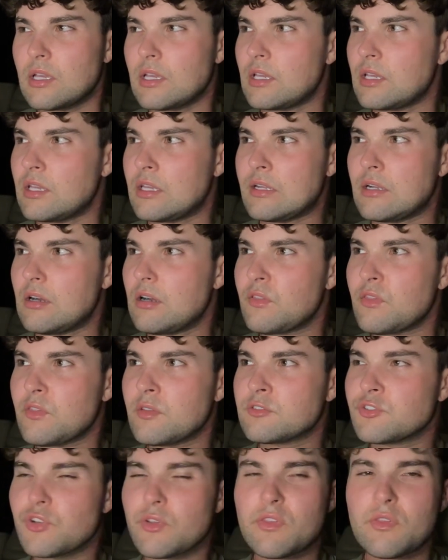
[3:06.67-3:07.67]
And also,
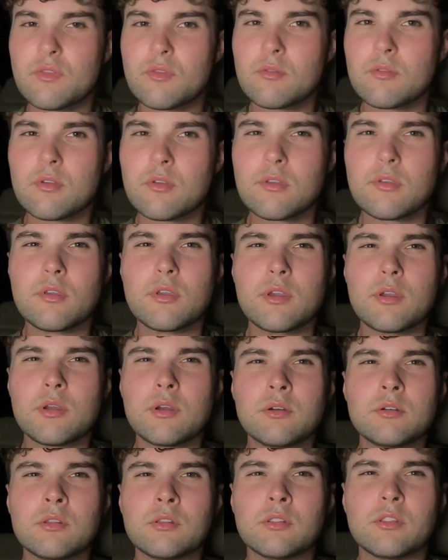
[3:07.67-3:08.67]
just
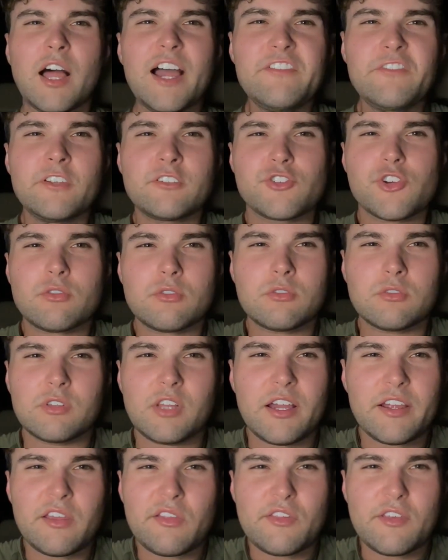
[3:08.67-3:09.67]
life in general,
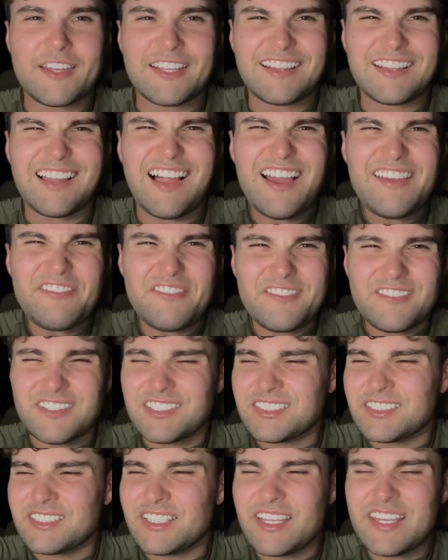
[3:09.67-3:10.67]
like I said, life,
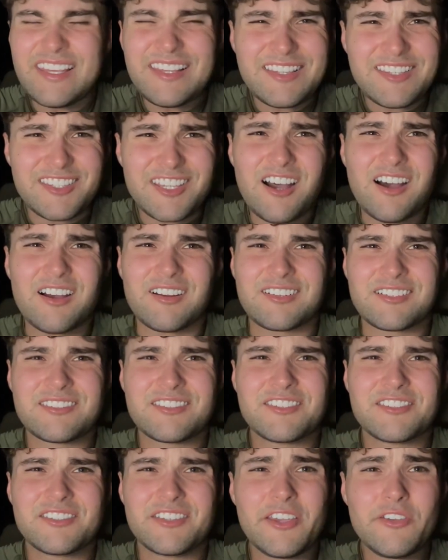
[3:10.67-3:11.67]
it
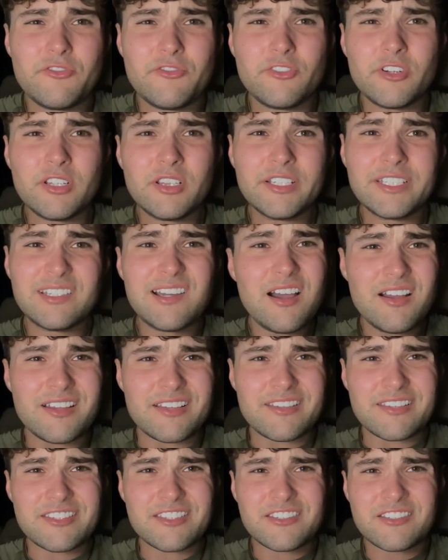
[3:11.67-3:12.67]
sucks. It really
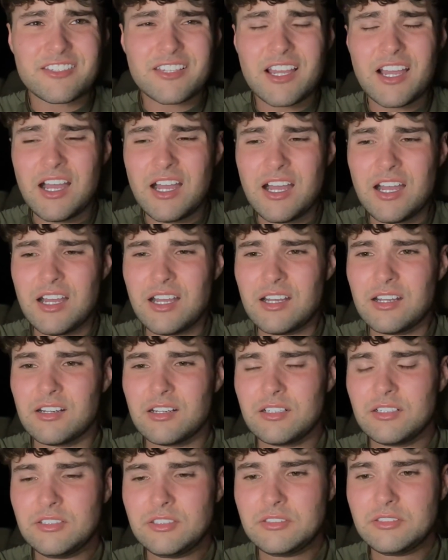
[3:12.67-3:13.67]
does.
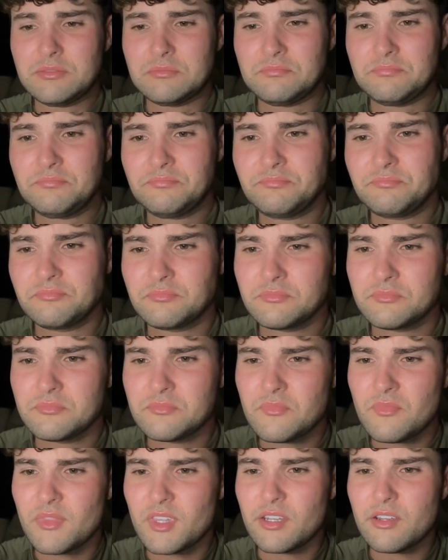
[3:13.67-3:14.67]
Um,
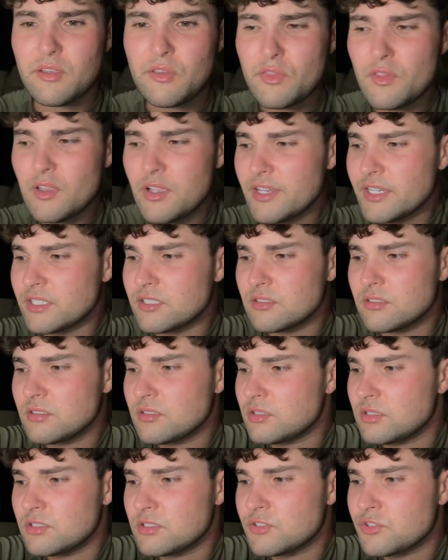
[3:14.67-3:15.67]
it's like
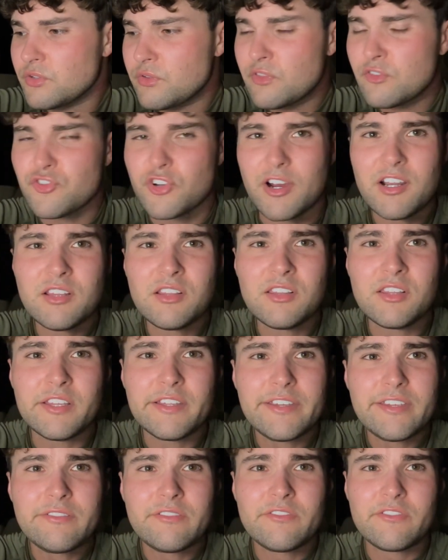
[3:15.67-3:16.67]
just trying to
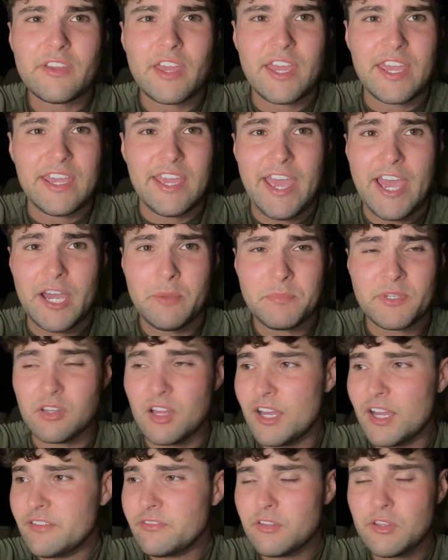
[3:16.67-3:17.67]
live a happy
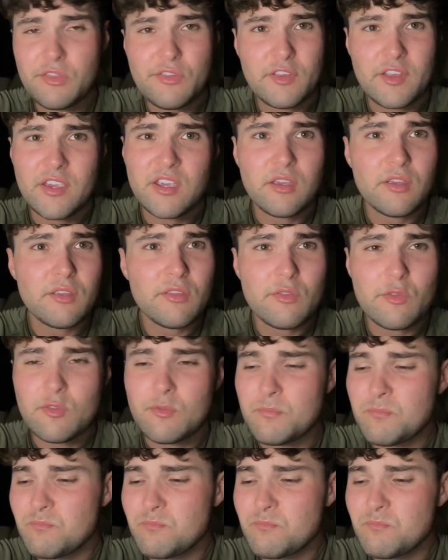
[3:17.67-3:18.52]
life these days,